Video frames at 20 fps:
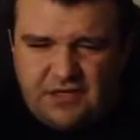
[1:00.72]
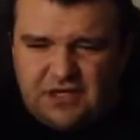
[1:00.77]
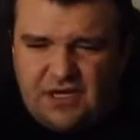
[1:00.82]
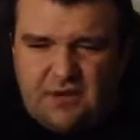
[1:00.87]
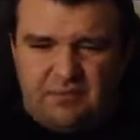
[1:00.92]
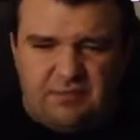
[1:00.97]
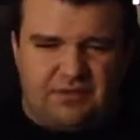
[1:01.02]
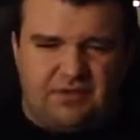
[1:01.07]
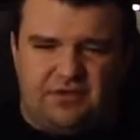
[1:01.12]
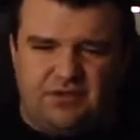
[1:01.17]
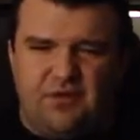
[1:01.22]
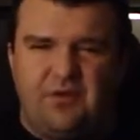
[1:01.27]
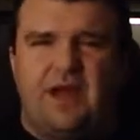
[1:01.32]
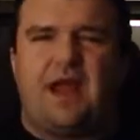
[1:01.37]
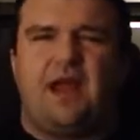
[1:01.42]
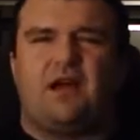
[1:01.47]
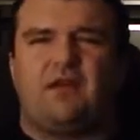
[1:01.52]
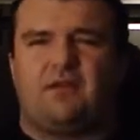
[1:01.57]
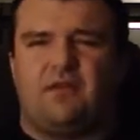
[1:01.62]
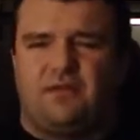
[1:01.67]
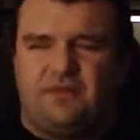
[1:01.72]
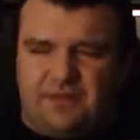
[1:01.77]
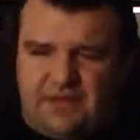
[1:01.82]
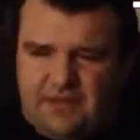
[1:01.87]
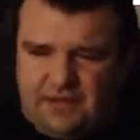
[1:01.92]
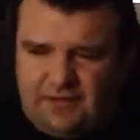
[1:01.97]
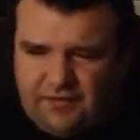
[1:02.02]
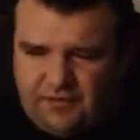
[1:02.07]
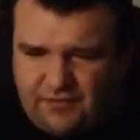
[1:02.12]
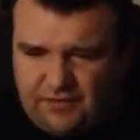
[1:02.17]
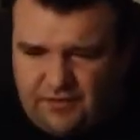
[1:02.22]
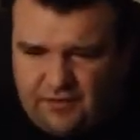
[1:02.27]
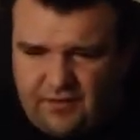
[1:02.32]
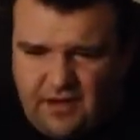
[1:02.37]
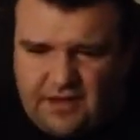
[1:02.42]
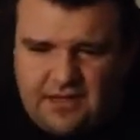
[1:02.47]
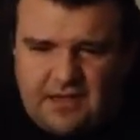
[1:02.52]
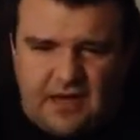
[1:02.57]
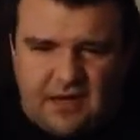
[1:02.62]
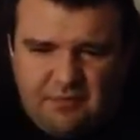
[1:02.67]
jam, but there's no arrows either, so you're
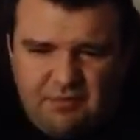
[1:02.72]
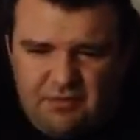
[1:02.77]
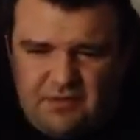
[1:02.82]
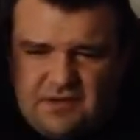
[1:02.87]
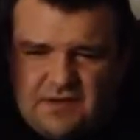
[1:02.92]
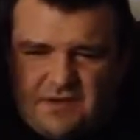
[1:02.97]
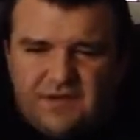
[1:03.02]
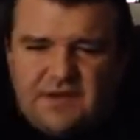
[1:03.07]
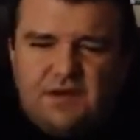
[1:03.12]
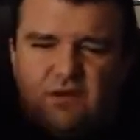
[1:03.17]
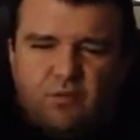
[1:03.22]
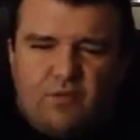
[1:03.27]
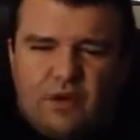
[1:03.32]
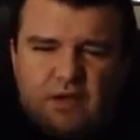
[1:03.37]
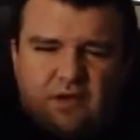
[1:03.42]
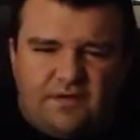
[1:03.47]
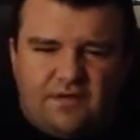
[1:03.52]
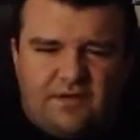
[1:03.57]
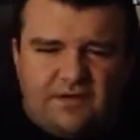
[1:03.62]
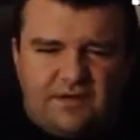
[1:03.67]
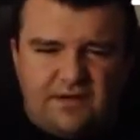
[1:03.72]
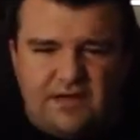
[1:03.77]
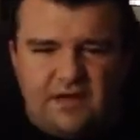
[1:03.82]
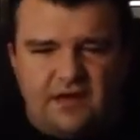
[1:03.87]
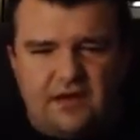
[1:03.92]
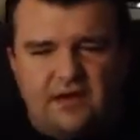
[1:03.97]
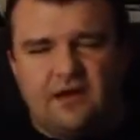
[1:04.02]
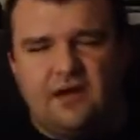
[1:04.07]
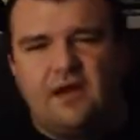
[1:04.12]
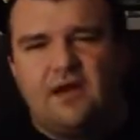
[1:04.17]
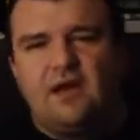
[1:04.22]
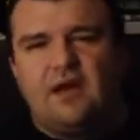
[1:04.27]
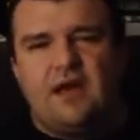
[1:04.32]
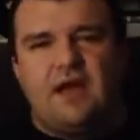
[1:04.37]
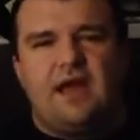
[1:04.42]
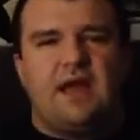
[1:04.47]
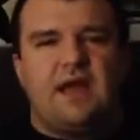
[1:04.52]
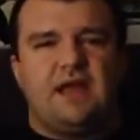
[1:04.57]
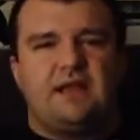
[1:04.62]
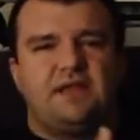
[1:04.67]
like, you gotta put this here and wiggle this here,
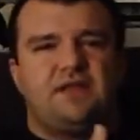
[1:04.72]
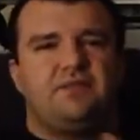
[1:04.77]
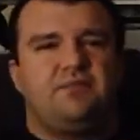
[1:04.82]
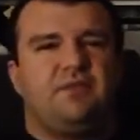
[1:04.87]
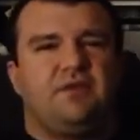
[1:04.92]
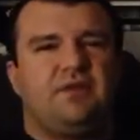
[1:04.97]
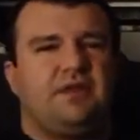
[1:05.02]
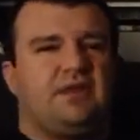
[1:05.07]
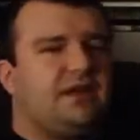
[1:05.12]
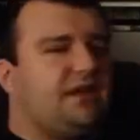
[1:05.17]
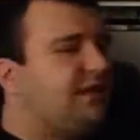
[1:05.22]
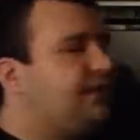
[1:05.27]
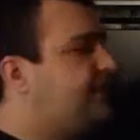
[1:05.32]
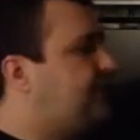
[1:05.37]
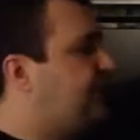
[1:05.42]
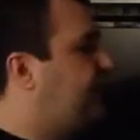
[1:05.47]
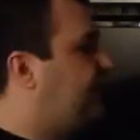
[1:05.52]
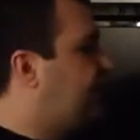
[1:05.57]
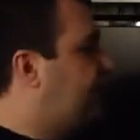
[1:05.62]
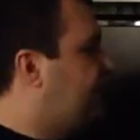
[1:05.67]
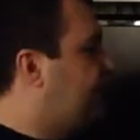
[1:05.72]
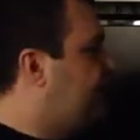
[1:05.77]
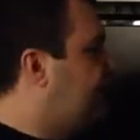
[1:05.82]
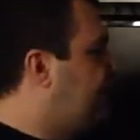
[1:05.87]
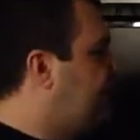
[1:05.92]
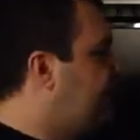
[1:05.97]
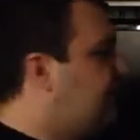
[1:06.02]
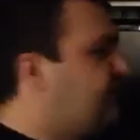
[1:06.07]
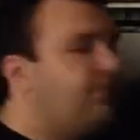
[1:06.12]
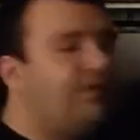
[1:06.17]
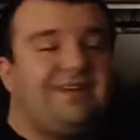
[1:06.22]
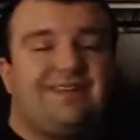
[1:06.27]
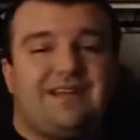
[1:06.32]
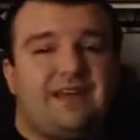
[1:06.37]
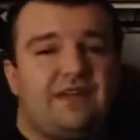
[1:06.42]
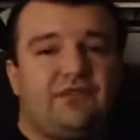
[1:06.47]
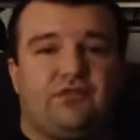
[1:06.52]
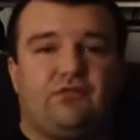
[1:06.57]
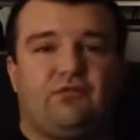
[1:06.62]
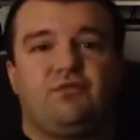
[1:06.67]
and you didn't really
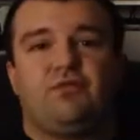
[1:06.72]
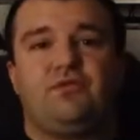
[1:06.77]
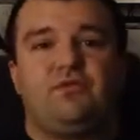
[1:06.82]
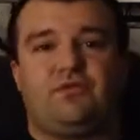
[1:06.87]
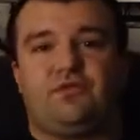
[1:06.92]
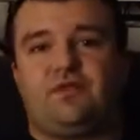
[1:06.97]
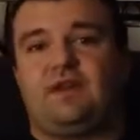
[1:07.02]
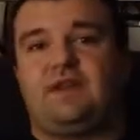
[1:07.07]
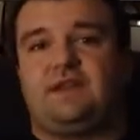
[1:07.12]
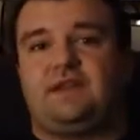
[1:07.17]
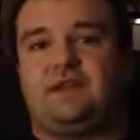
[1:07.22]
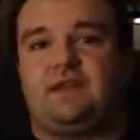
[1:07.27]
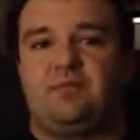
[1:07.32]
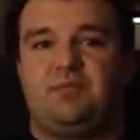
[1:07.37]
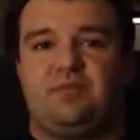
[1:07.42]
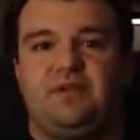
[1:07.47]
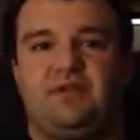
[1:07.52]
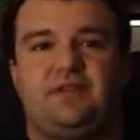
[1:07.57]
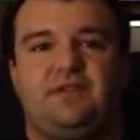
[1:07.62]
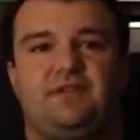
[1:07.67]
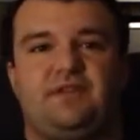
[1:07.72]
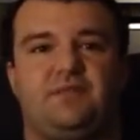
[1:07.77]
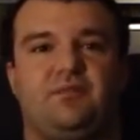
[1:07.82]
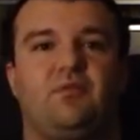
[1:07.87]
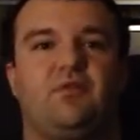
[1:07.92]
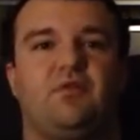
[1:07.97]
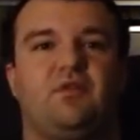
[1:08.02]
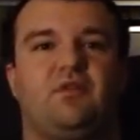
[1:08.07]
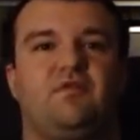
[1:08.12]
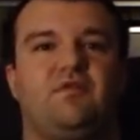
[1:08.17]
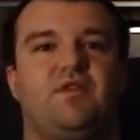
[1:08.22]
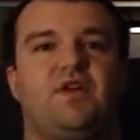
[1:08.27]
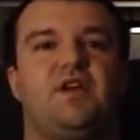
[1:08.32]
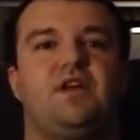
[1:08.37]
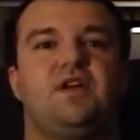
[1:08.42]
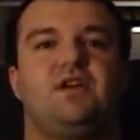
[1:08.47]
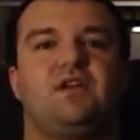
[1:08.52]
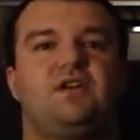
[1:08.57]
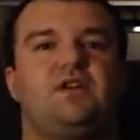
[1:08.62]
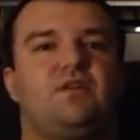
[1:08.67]
take screws or anything to build this. It's more of,
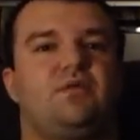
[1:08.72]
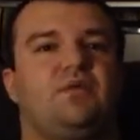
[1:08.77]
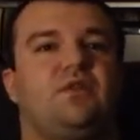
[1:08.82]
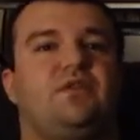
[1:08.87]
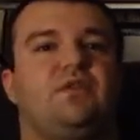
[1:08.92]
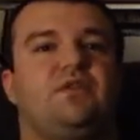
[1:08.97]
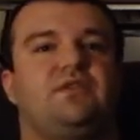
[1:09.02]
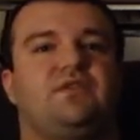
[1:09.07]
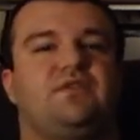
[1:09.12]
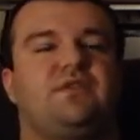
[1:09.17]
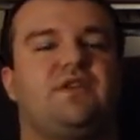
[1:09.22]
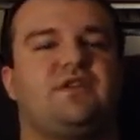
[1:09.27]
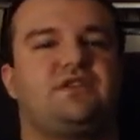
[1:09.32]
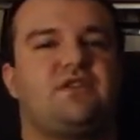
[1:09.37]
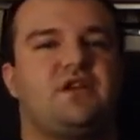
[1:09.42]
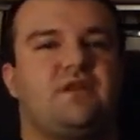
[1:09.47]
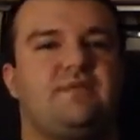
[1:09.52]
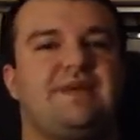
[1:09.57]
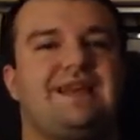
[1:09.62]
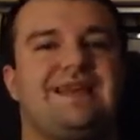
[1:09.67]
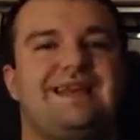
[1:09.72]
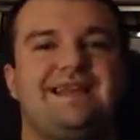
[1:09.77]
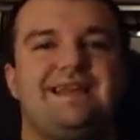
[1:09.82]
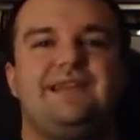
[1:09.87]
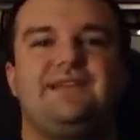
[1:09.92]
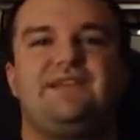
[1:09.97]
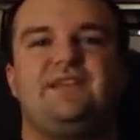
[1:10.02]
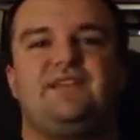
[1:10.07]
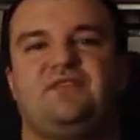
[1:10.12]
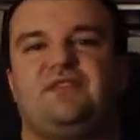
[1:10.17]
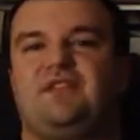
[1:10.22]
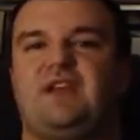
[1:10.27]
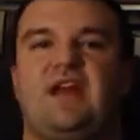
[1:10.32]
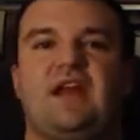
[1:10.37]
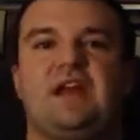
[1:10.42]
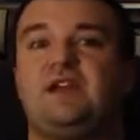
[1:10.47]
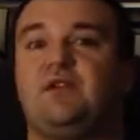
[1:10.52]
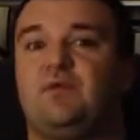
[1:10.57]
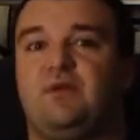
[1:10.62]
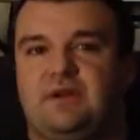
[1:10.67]
one of those, they try to make it easy so that
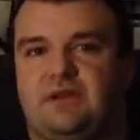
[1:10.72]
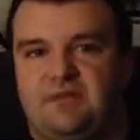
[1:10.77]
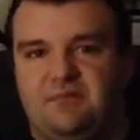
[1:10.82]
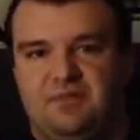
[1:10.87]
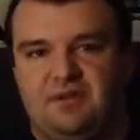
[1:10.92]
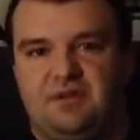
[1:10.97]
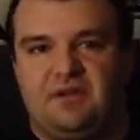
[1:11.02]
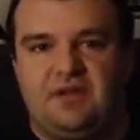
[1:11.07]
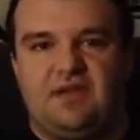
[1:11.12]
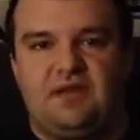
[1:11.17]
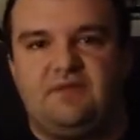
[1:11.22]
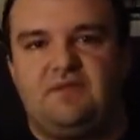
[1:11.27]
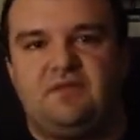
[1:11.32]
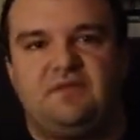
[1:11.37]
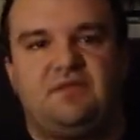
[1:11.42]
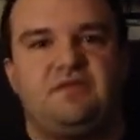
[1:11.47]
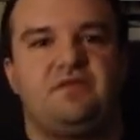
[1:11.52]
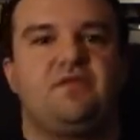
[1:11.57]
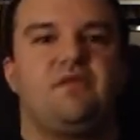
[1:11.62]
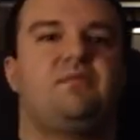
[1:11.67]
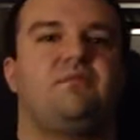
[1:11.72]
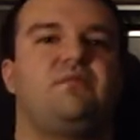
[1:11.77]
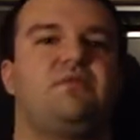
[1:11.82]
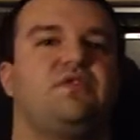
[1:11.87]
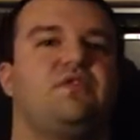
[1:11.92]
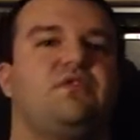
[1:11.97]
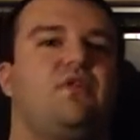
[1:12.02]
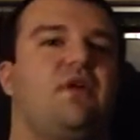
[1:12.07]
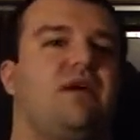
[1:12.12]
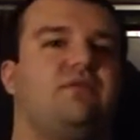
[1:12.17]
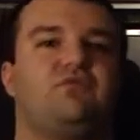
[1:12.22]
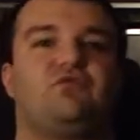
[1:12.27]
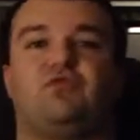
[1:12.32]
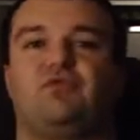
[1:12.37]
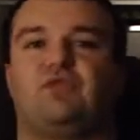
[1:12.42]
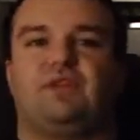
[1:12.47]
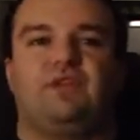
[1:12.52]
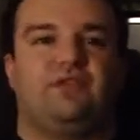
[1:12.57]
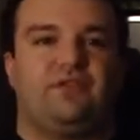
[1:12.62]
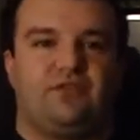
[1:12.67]
anyone can build it, even if you don't have
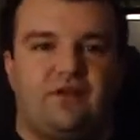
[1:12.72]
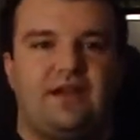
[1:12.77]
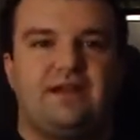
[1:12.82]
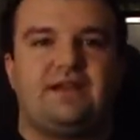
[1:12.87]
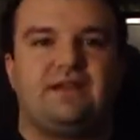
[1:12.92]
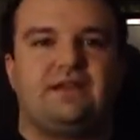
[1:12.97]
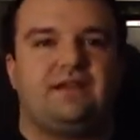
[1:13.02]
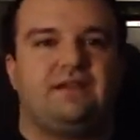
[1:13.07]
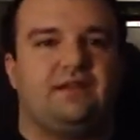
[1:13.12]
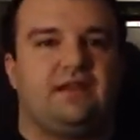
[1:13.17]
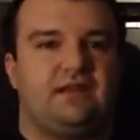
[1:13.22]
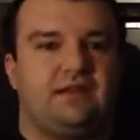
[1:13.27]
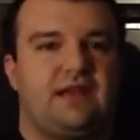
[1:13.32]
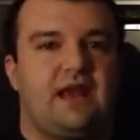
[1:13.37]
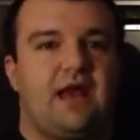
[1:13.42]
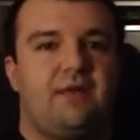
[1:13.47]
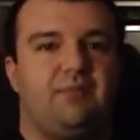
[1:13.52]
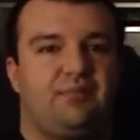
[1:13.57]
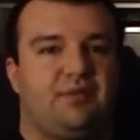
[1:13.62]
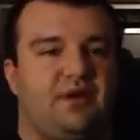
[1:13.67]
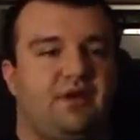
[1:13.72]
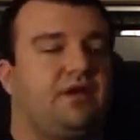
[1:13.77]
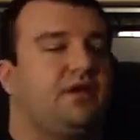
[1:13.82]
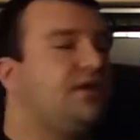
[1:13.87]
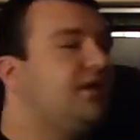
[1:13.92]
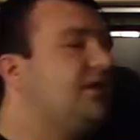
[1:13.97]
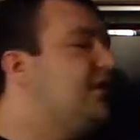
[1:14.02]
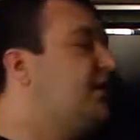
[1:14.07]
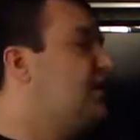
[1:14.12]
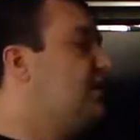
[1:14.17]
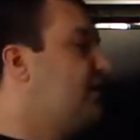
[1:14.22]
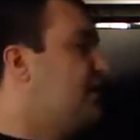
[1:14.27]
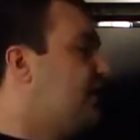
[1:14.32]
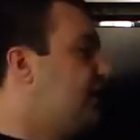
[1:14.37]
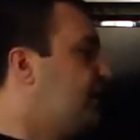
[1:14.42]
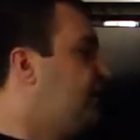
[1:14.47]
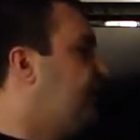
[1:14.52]
drills or anything like that. But it